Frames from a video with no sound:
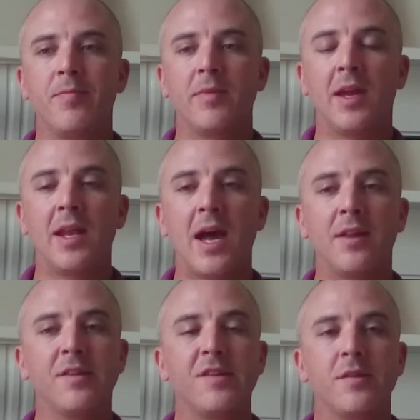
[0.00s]

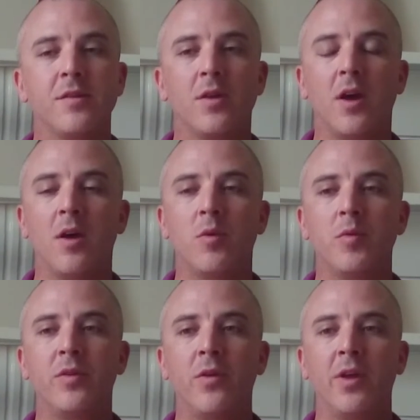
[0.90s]
enhance what we're
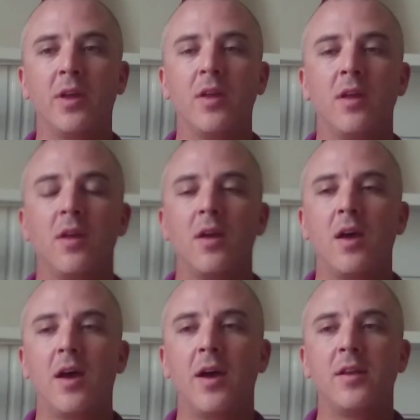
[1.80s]
doing
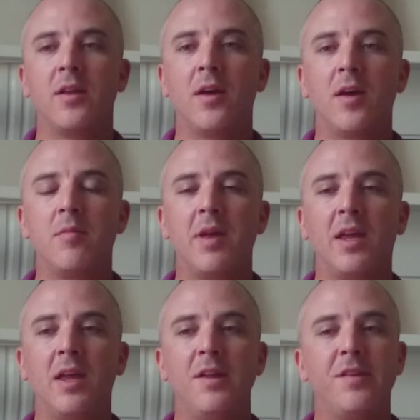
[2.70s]
and make
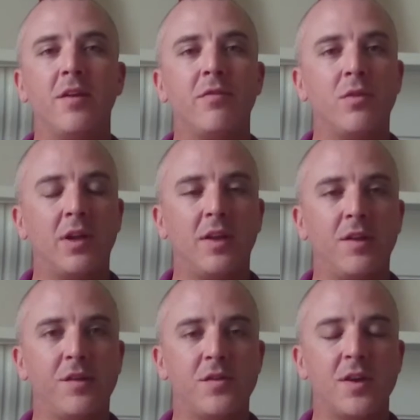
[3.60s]
it easier for, like you
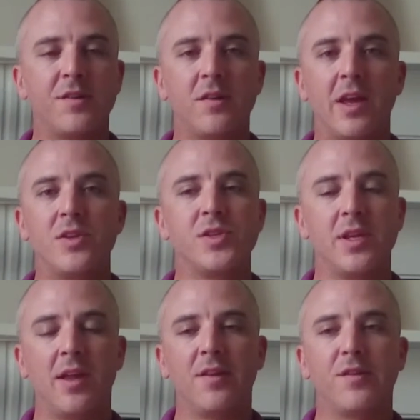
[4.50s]
suggested,
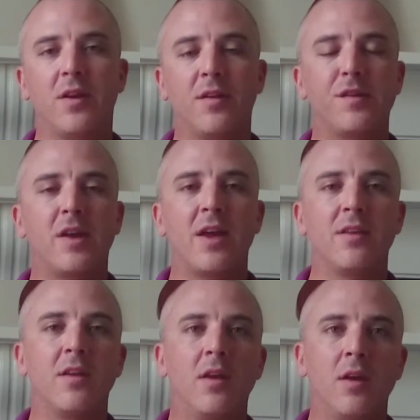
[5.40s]
engineers to understand
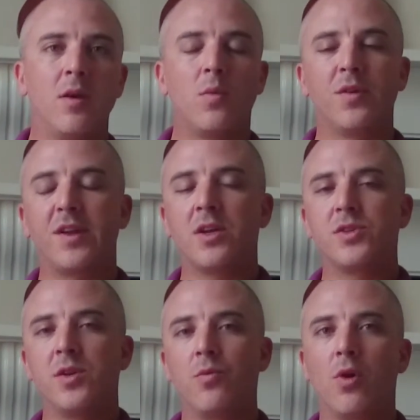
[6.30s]
what's
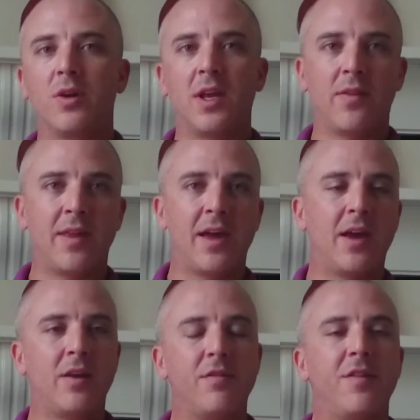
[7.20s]
actually wrong down there
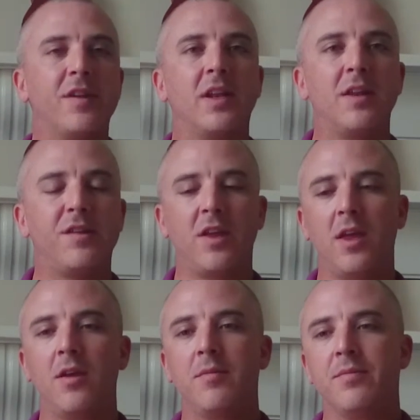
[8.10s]
and physically
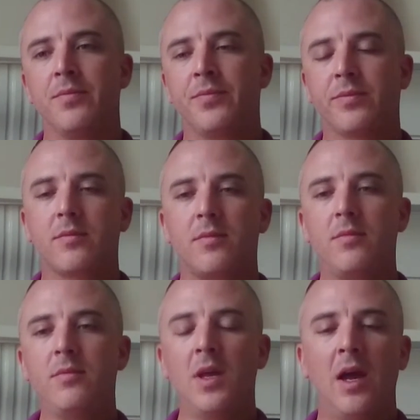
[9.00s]

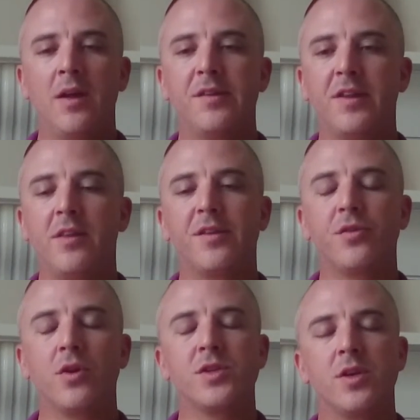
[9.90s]
see the
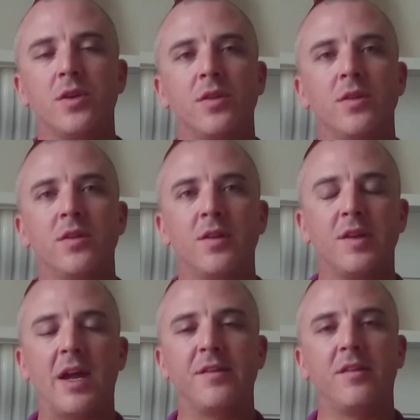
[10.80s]
structure that
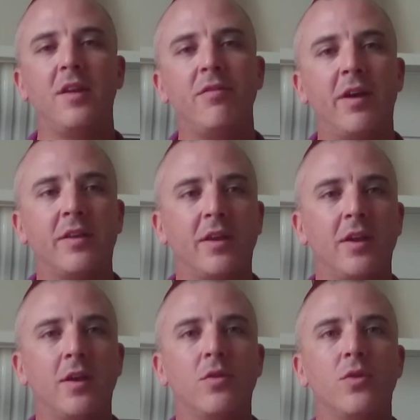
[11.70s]
has a defect in
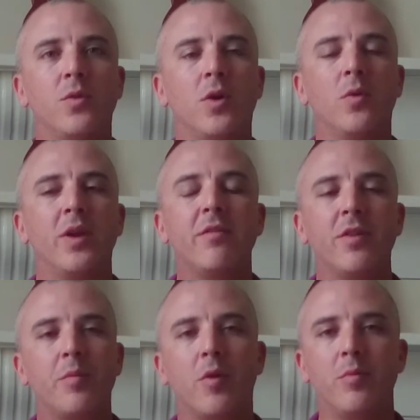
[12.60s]
it or whatever the
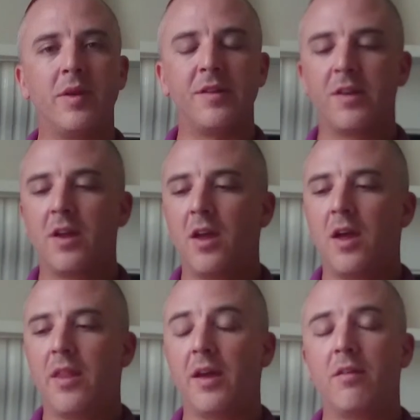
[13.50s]
problem is.
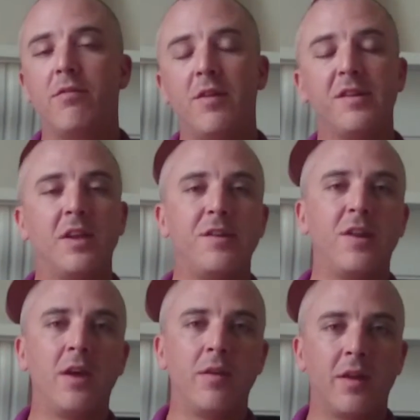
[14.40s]
They can physically
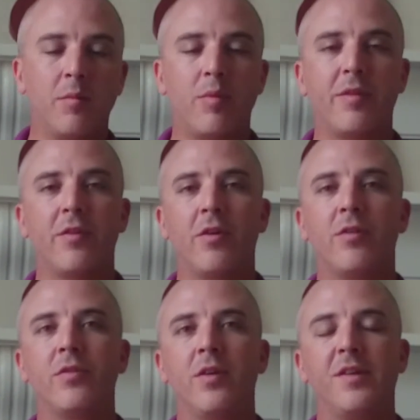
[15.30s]
see it, they can print it
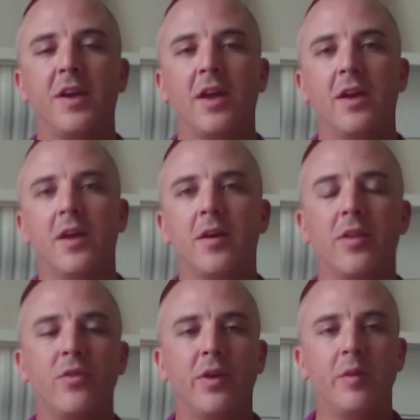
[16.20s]
off using a
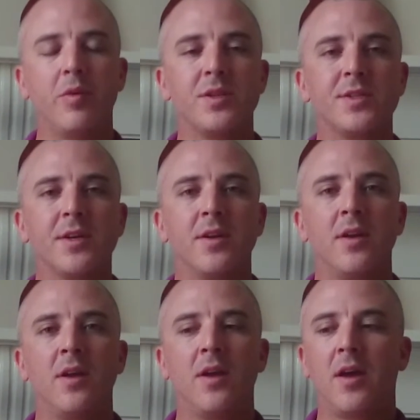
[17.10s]
3D printer.
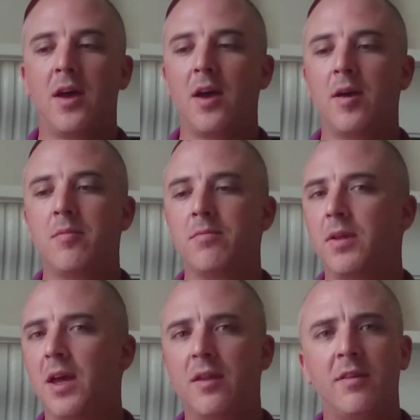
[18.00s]

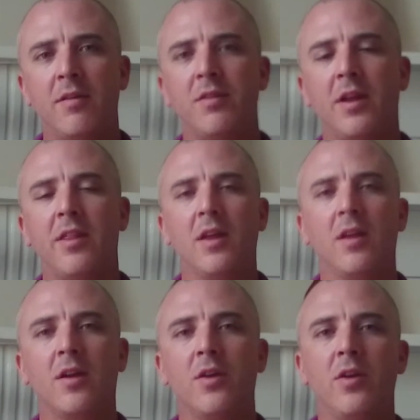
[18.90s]
Definitely, I think it
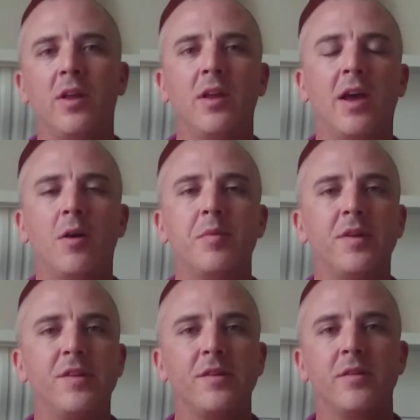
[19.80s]
can only help
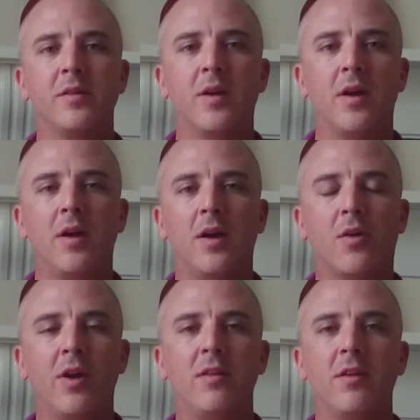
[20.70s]
us a
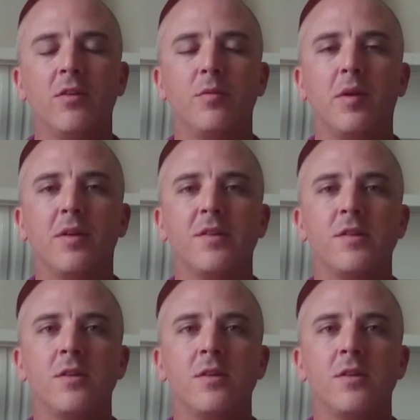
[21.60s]
great deal, to be honest.